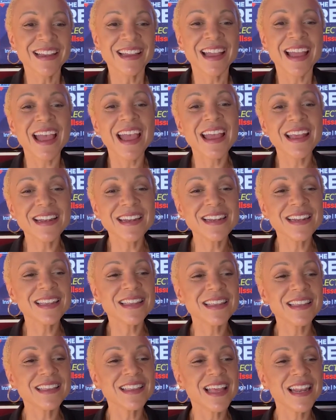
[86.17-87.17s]
and
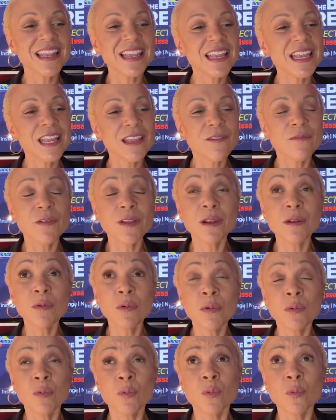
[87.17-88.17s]
that
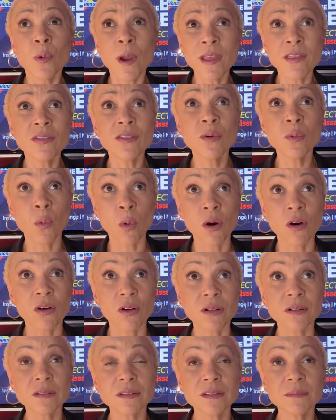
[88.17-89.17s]
even when the
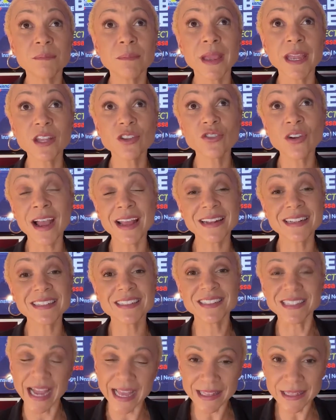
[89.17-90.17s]
world may try to
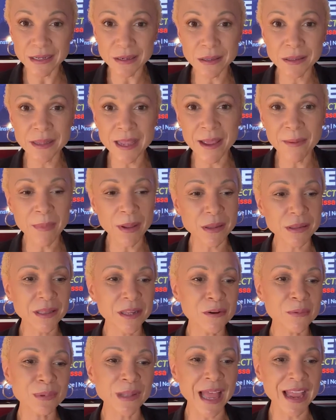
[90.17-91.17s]
silence them as
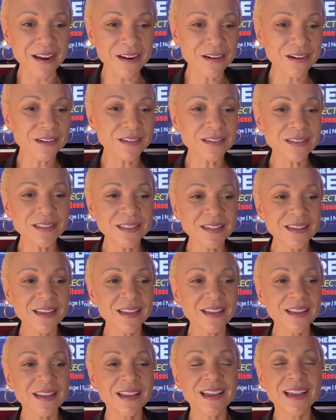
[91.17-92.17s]
little Black girls,
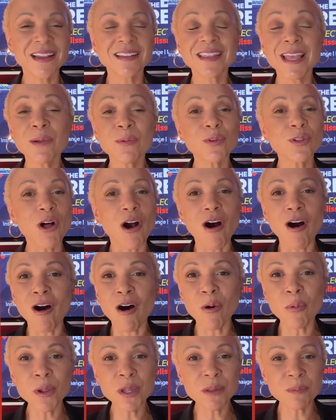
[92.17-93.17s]
they will
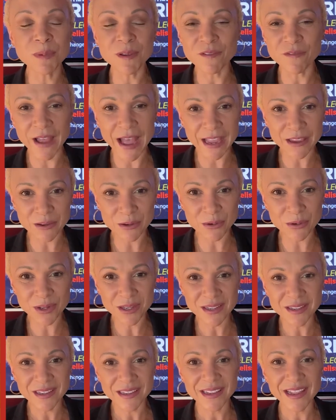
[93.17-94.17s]
always be valued
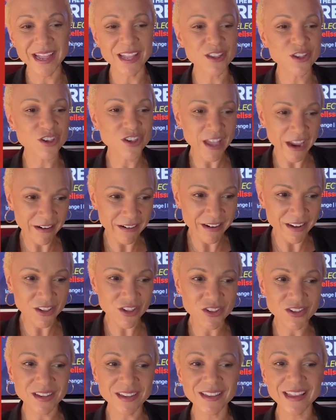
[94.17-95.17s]
and
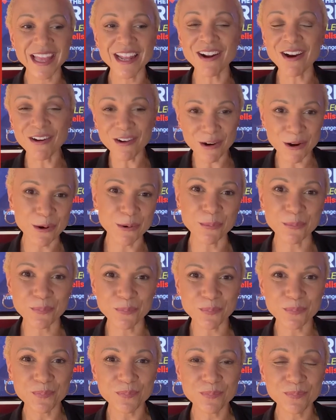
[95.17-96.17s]
cherished in our home.
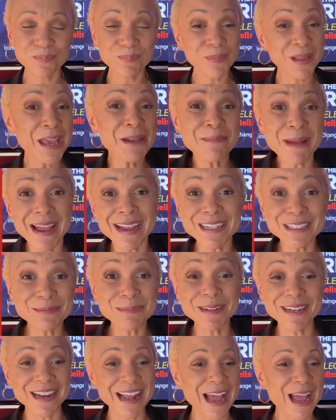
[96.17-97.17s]
And my
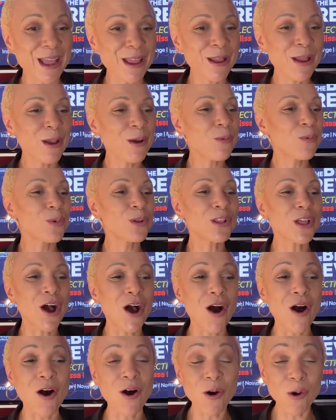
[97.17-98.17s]
husband and I will
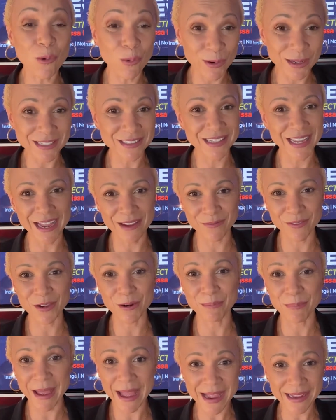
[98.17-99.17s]
always have their
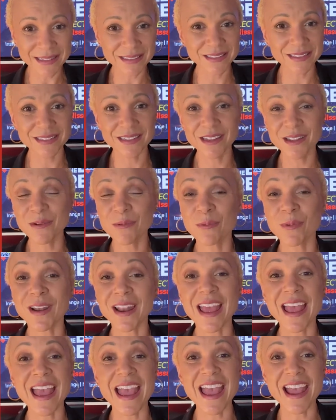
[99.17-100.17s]
backs
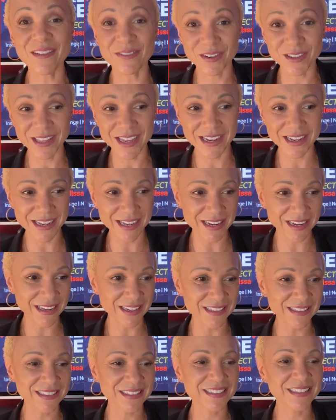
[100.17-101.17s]
whenever they need
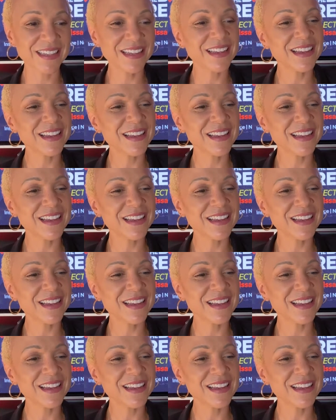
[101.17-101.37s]
us.